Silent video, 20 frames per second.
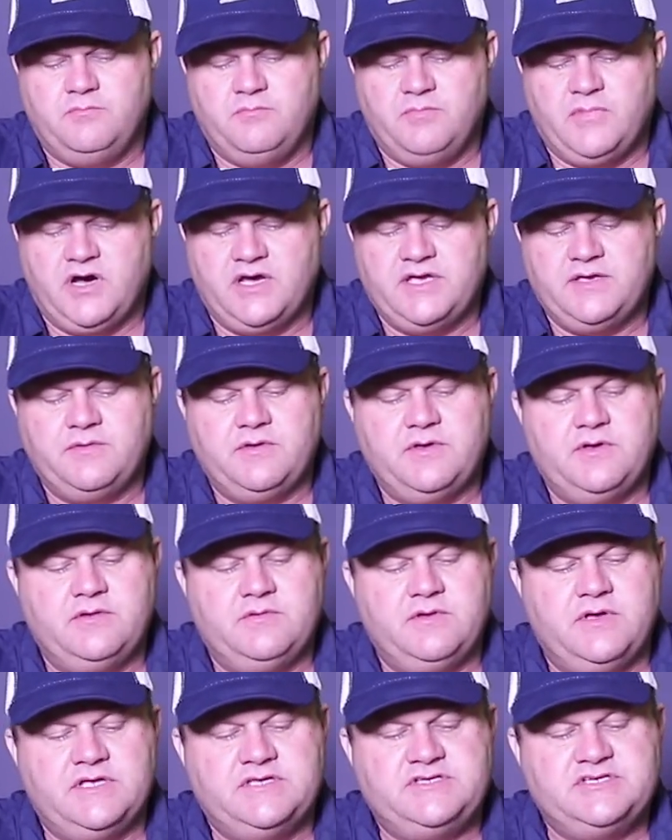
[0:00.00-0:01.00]
by
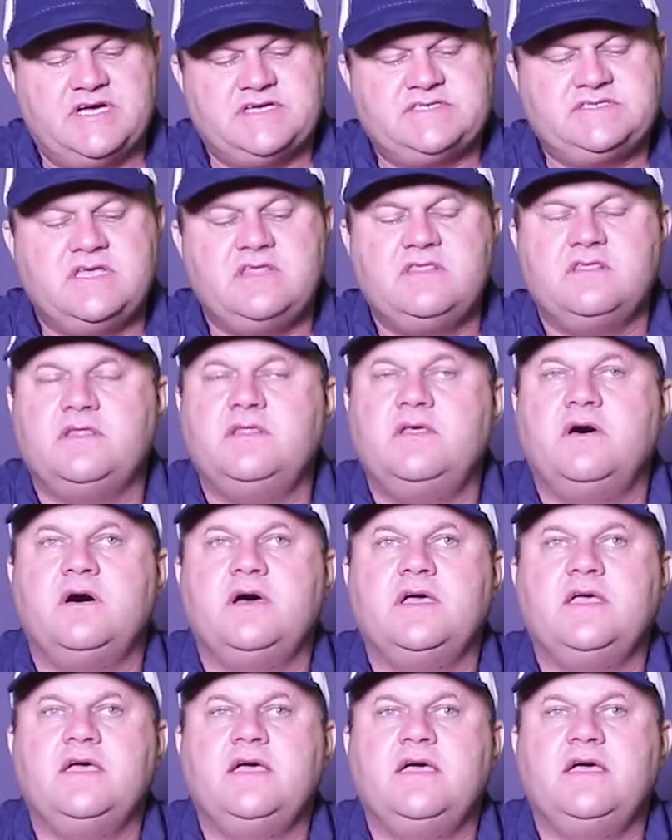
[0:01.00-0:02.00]
adjusting the
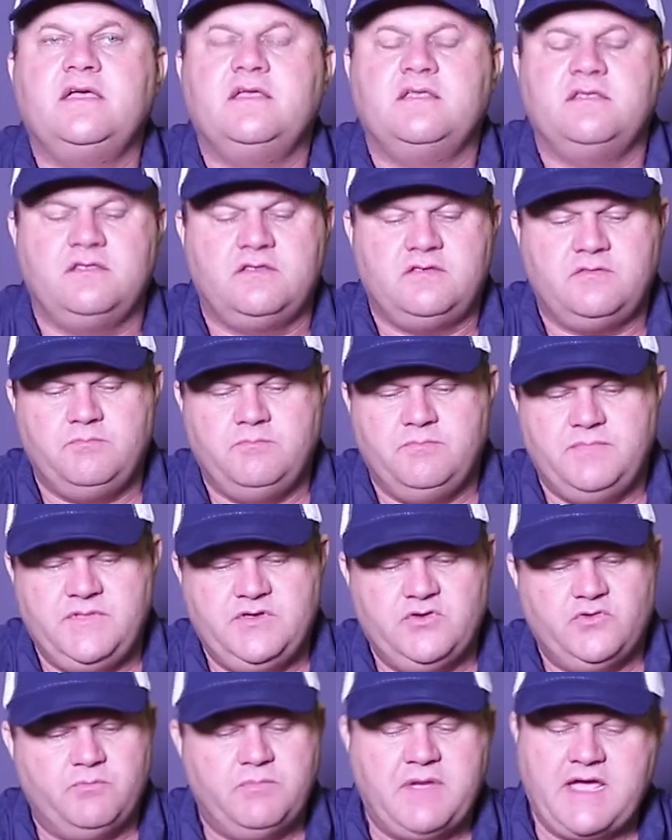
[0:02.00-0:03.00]
die, and
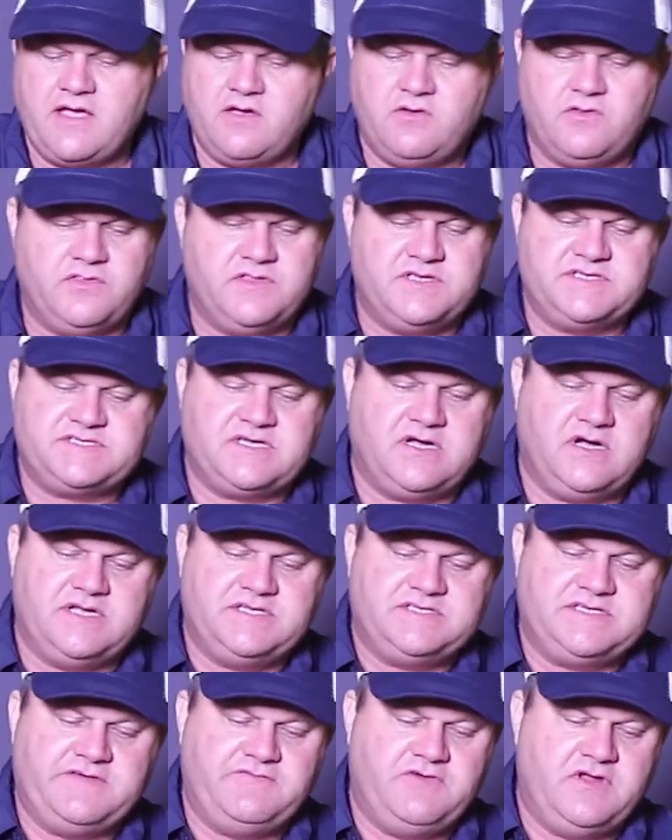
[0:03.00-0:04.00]
you're bang on the
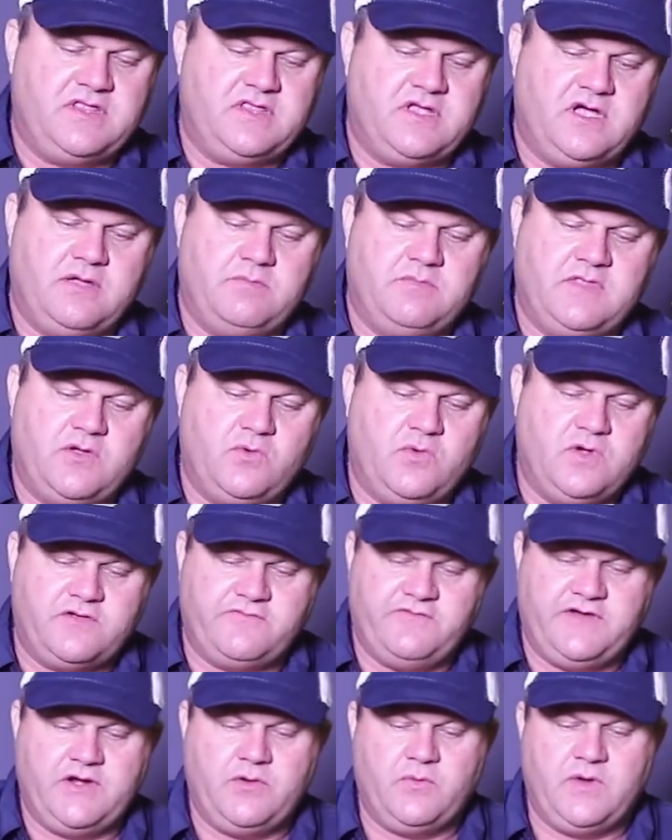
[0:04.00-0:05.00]
size every time. They work
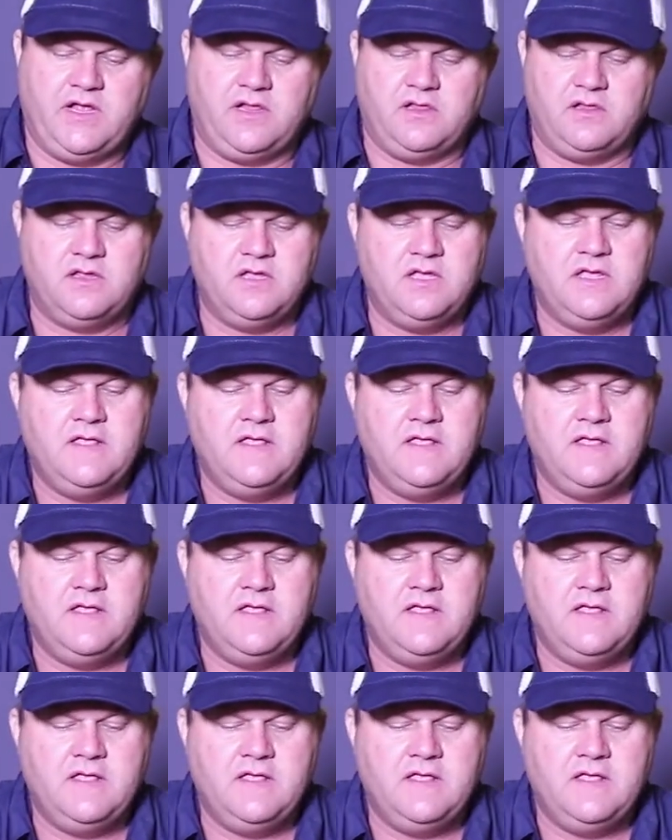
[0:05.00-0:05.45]
very well.